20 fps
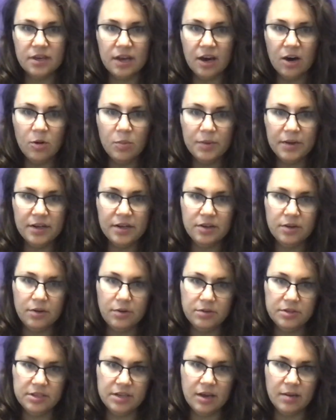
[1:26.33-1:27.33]
helping you
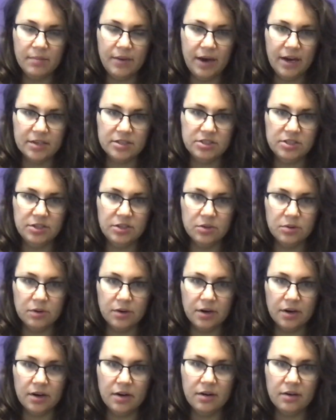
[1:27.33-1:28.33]
to get back to
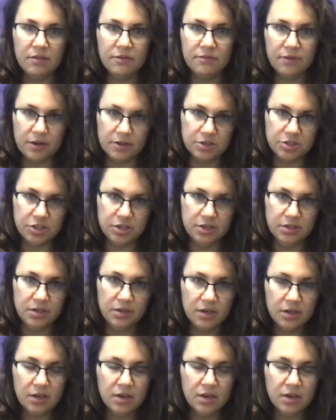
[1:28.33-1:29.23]
your function.